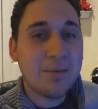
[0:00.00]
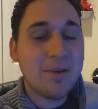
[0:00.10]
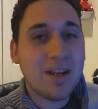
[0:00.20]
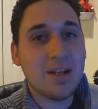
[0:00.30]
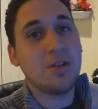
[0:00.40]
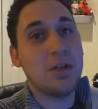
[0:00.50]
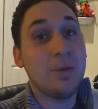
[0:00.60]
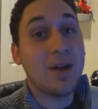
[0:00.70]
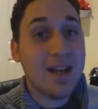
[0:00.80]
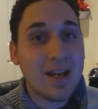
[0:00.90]
I want to kind of show
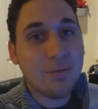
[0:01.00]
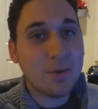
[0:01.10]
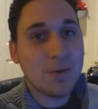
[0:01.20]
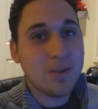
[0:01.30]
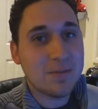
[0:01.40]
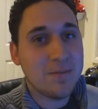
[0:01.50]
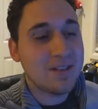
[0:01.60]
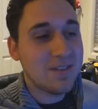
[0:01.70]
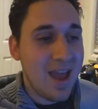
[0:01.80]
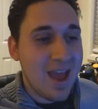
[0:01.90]
you what I got for
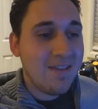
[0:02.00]
Christmas,